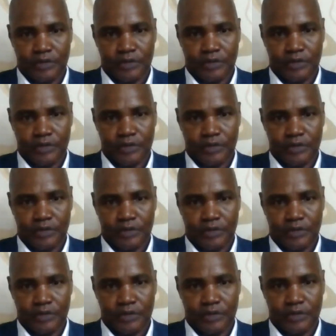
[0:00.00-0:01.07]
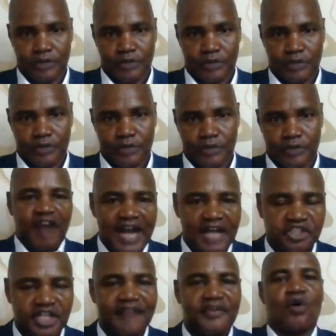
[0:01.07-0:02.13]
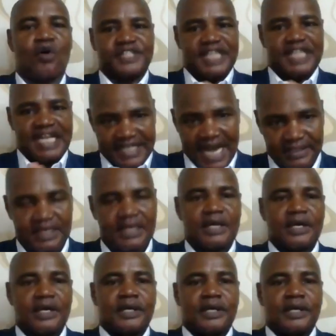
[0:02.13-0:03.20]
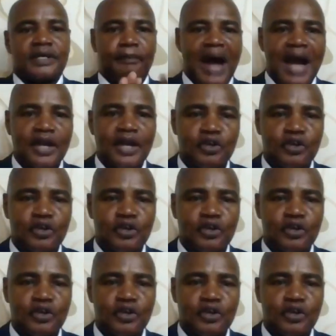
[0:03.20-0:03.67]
right? You have your financial records intact.